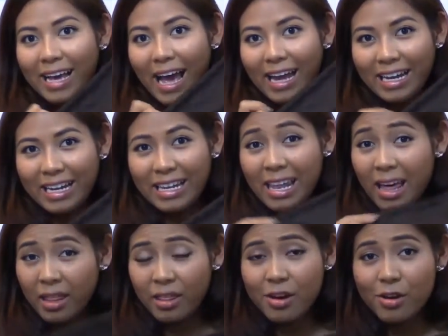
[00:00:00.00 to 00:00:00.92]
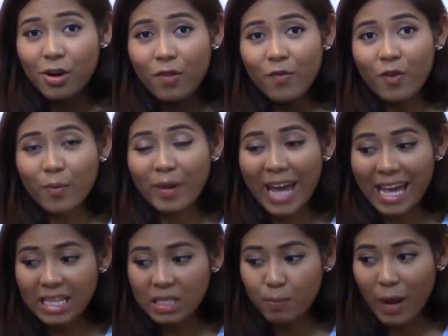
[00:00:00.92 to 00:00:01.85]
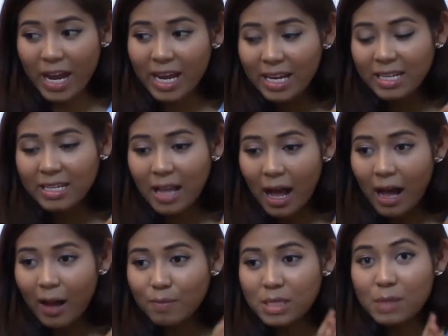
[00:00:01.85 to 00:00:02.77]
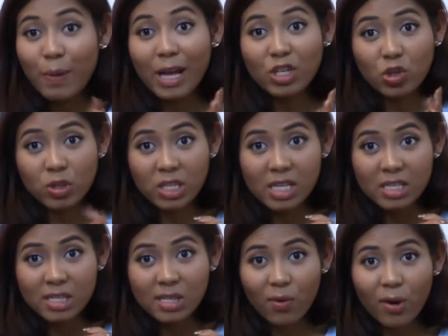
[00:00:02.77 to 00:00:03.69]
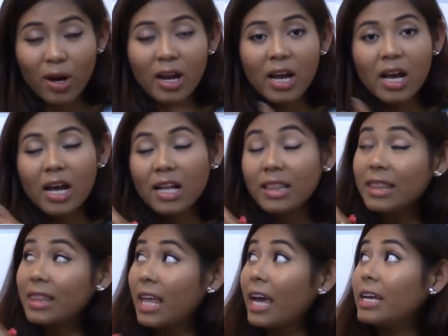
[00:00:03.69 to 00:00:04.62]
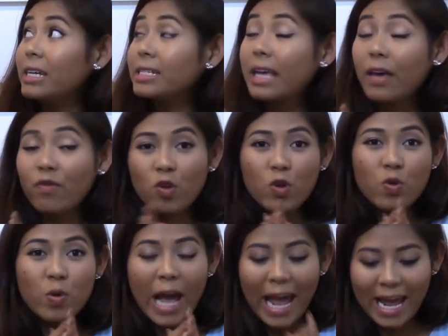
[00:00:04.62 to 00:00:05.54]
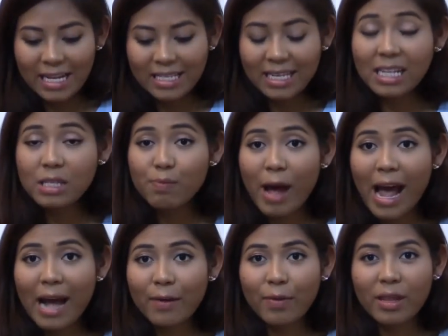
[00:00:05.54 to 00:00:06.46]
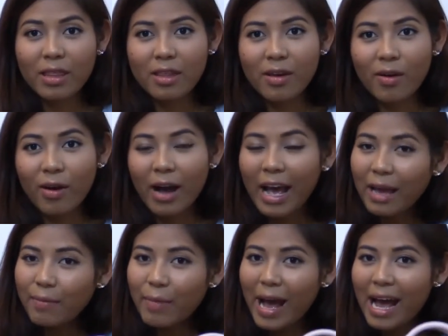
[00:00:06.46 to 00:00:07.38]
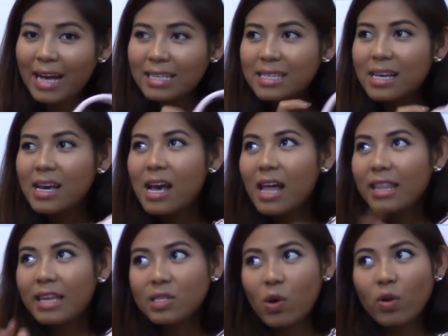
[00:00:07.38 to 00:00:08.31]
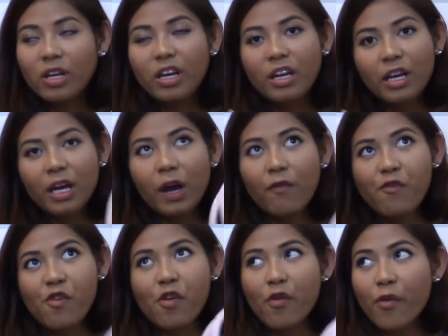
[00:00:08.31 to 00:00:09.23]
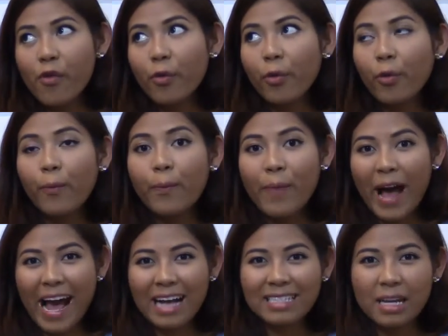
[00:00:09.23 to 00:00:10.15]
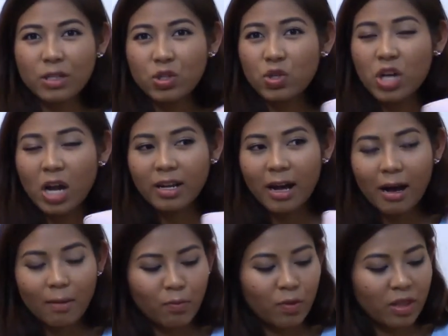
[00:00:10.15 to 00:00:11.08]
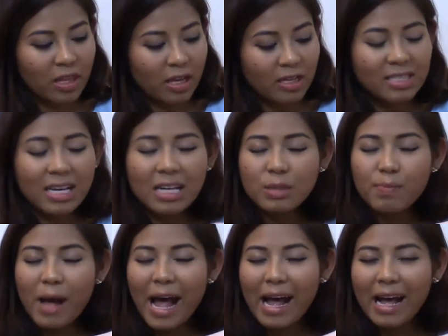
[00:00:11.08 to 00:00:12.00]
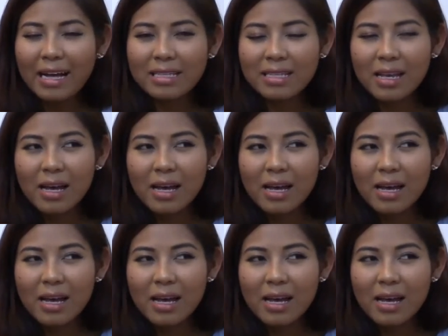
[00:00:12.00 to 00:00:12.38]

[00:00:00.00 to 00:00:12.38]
any leather good from Kate Spade specialty store, they give you a dust bag with your handbags. There's only a few bags that do not come with the dust bags.